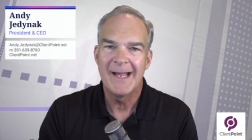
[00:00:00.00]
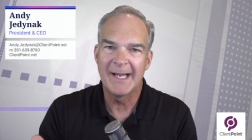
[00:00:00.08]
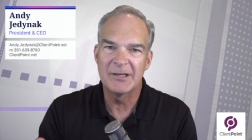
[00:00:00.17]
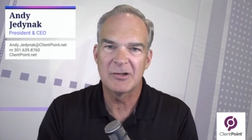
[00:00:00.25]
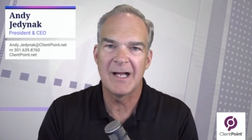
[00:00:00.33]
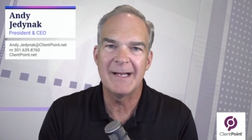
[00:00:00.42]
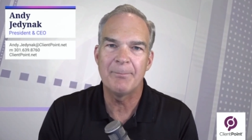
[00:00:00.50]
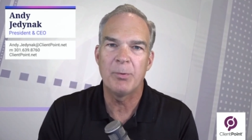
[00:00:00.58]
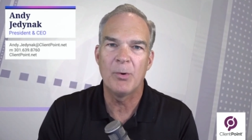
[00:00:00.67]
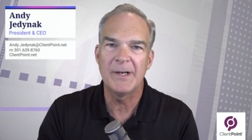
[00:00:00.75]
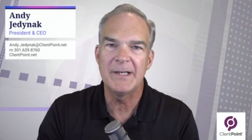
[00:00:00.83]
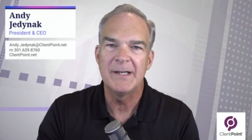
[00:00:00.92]
And
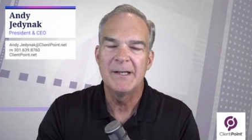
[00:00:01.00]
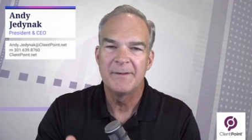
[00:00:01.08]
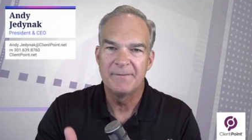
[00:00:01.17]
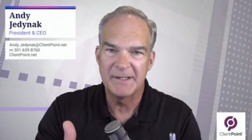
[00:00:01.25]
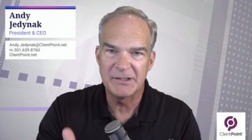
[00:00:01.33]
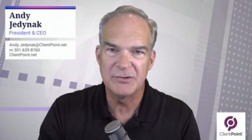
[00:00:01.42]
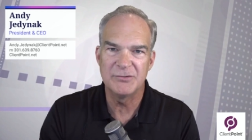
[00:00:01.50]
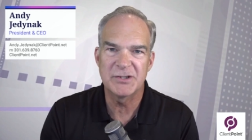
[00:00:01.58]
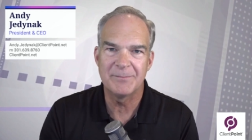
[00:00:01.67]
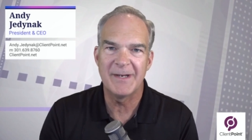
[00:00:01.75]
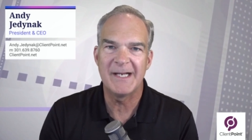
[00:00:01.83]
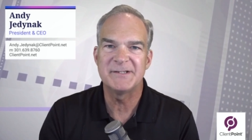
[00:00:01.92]
ClientPoint, the
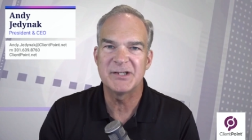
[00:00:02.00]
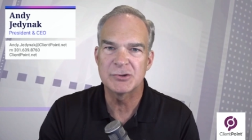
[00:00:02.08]
user base